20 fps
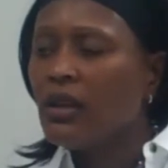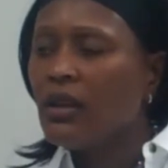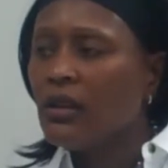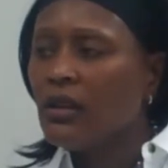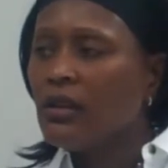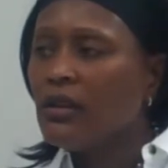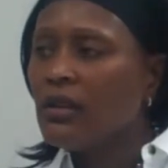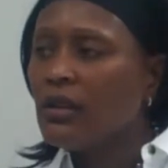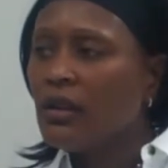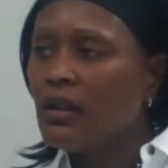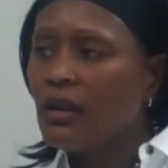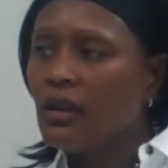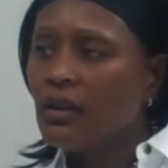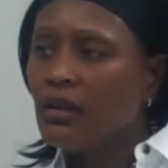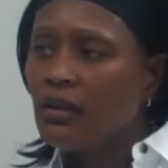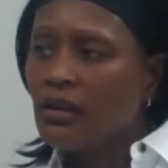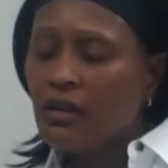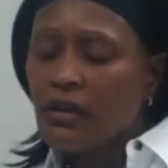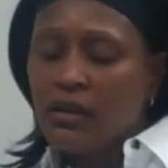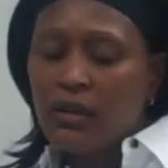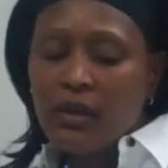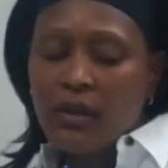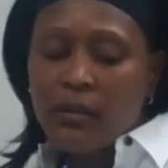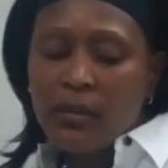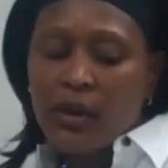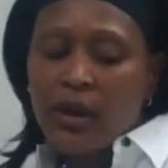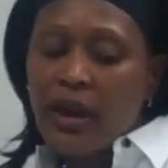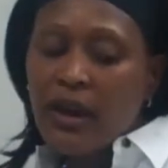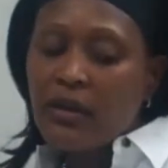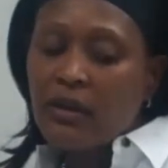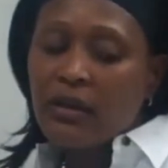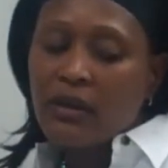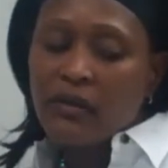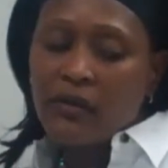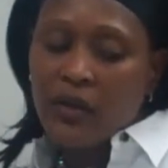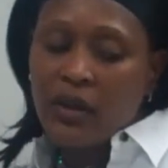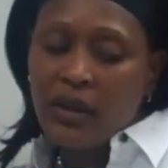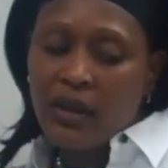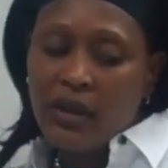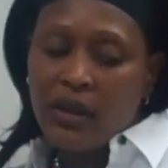Yeah. But I look
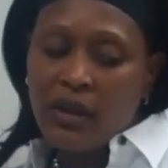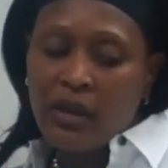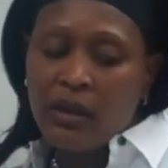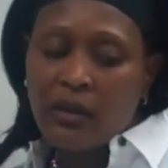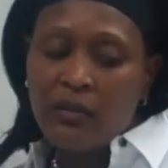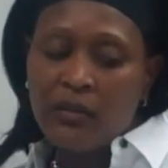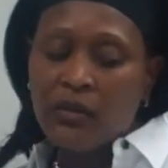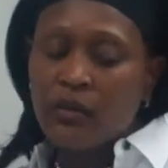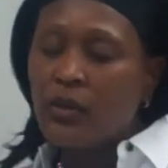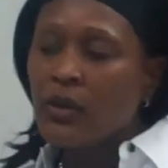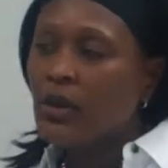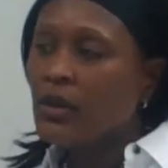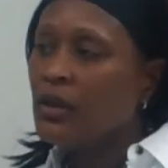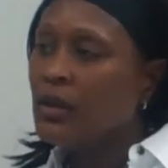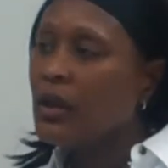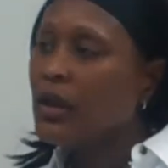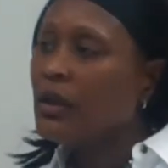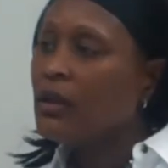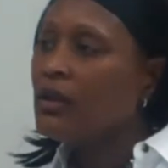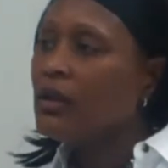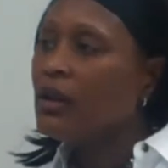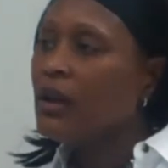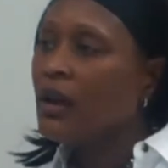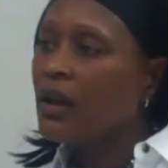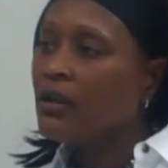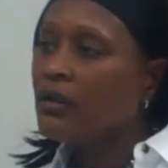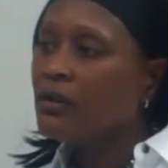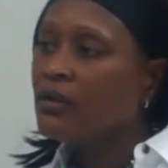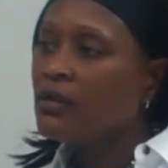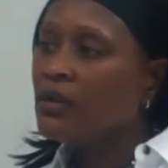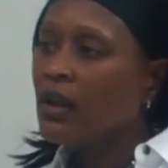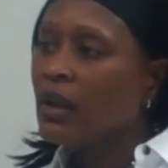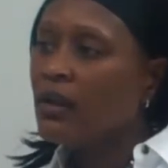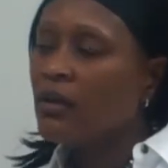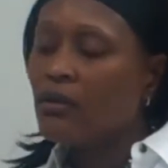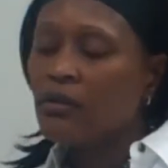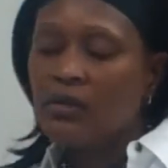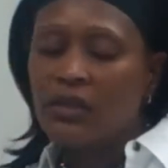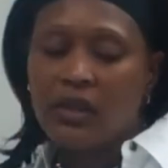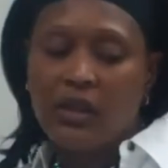for A&M to win that. I
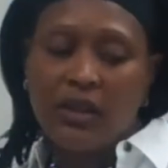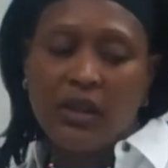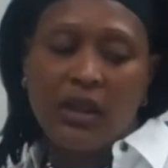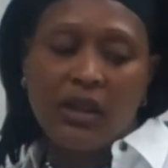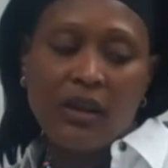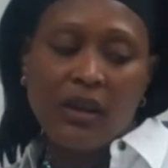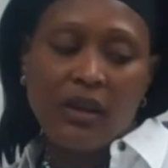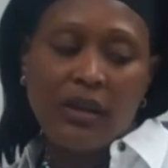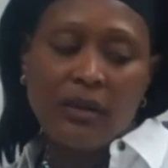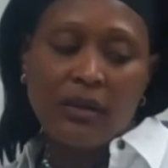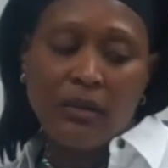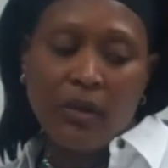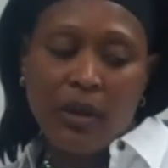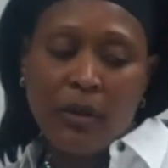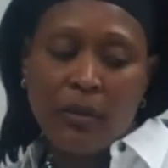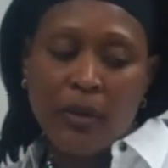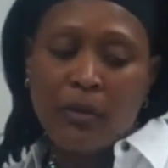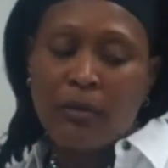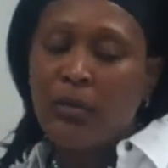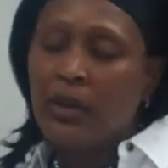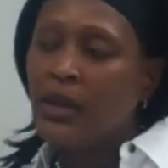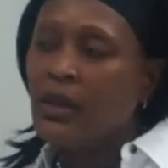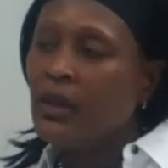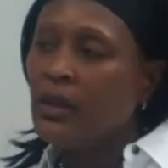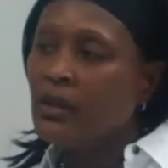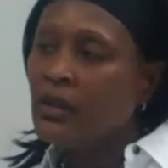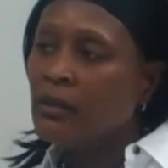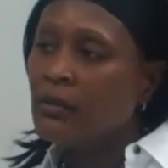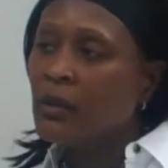don't see Graham beating them.